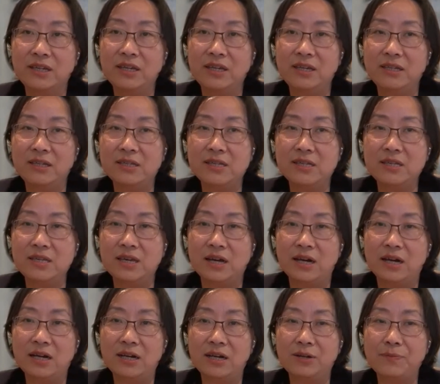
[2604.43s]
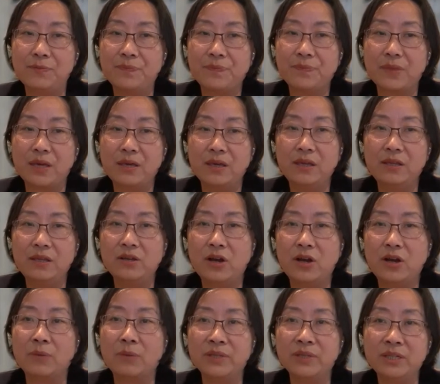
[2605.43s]
in the
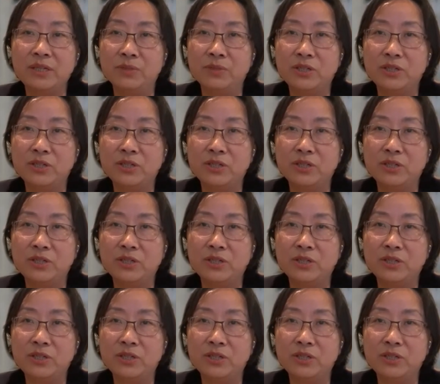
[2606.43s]
carbon